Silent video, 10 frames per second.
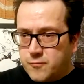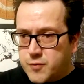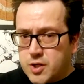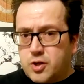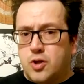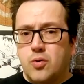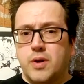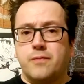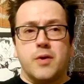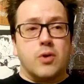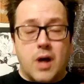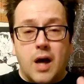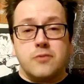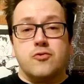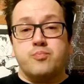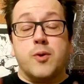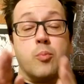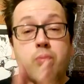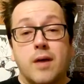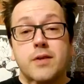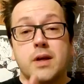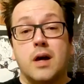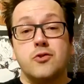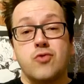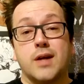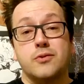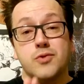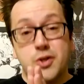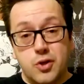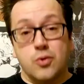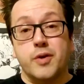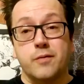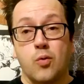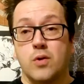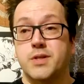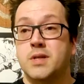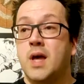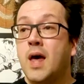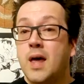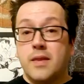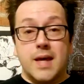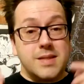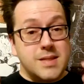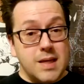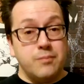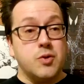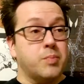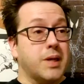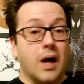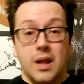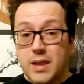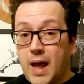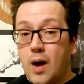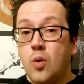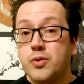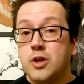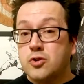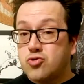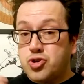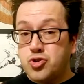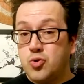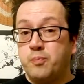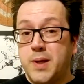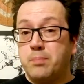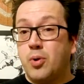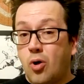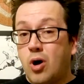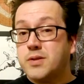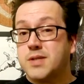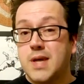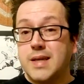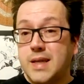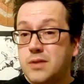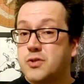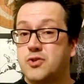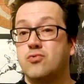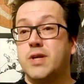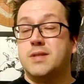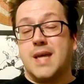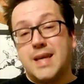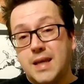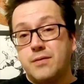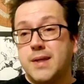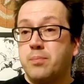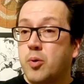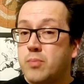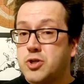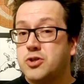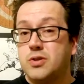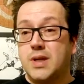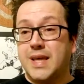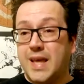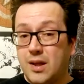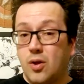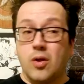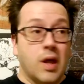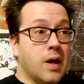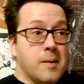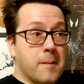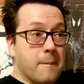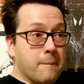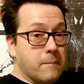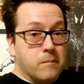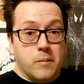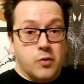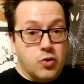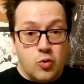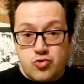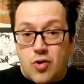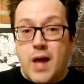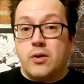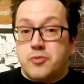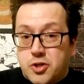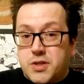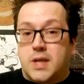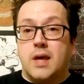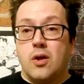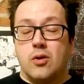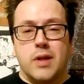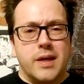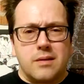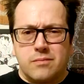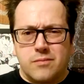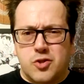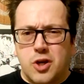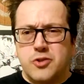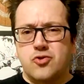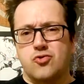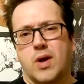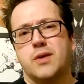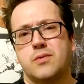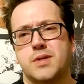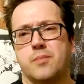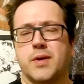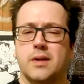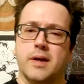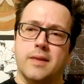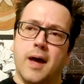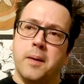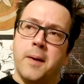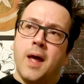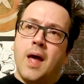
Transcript: security, they're a private contractor security force that seem to be allowed to shoot people on site in the streets and even get permission to kill, no trial, just kill, like Judge Dredd or something like that.